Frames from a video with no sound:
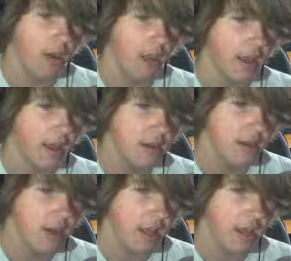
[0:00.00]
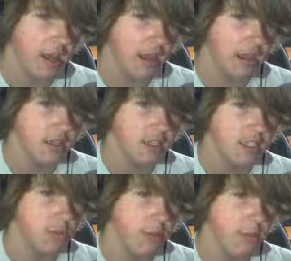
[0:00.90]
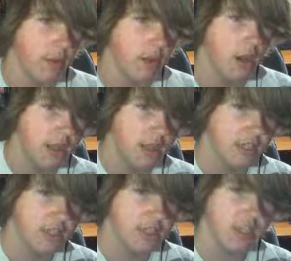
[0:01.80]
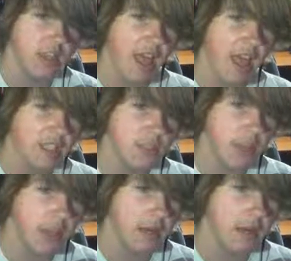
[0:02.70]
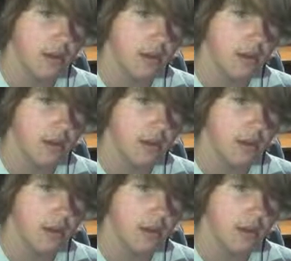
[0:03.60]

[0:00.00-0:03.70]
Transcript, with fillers: Okay. Today I swim. It just it lags a bit.